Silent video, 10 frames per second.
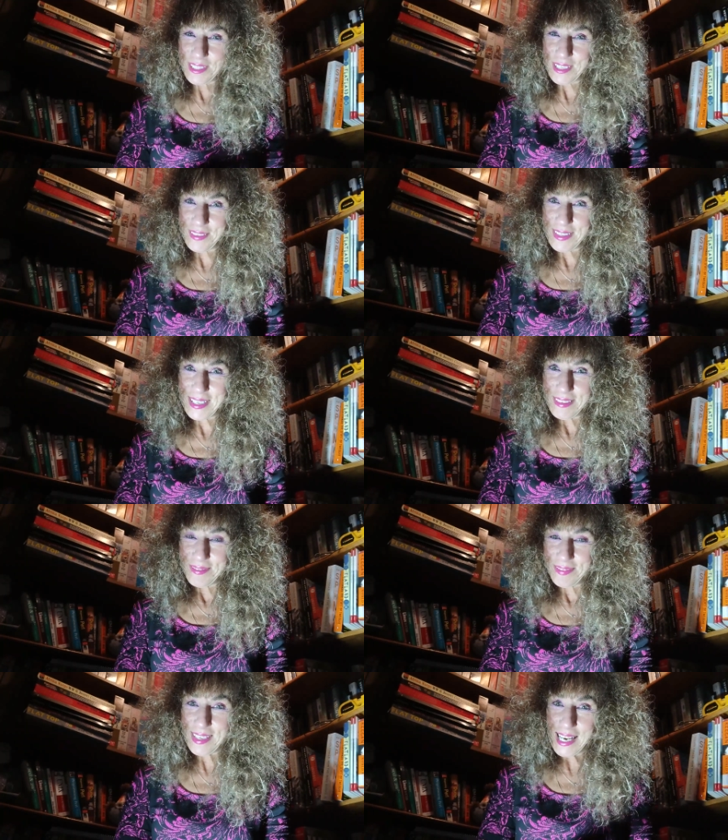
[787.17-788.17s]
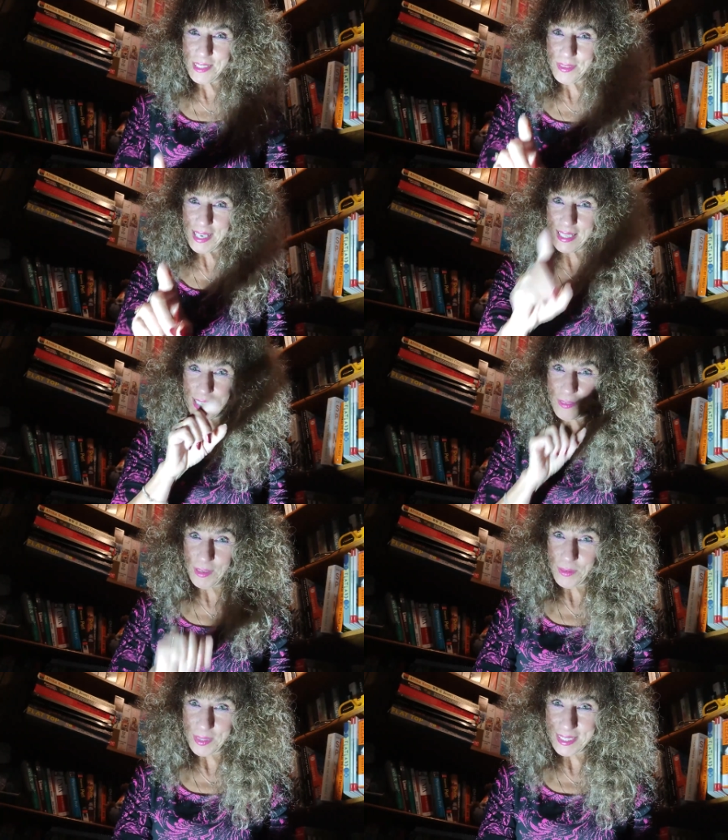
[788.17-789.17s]
So that's what I'll leave
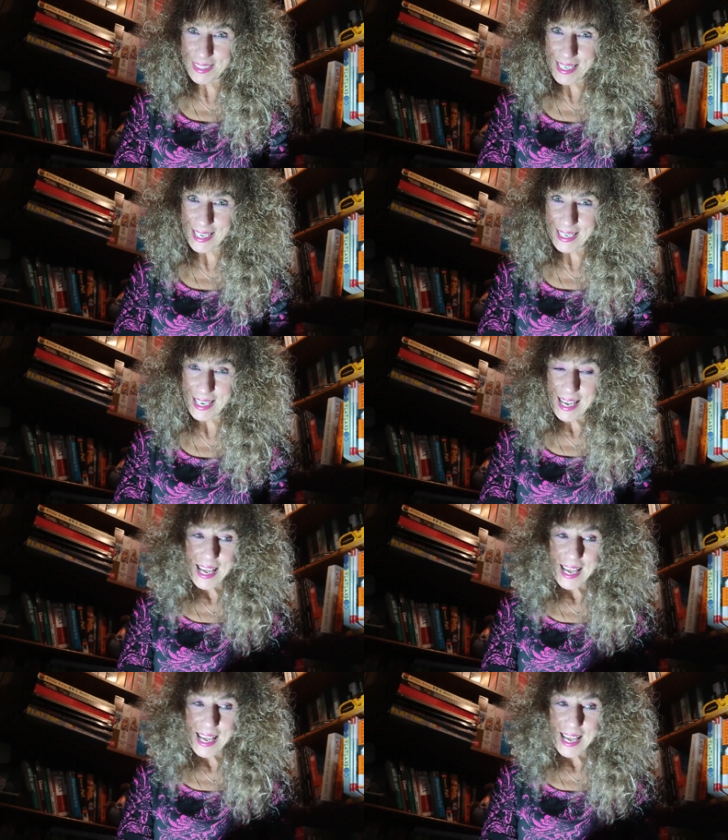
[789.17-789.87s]
you with today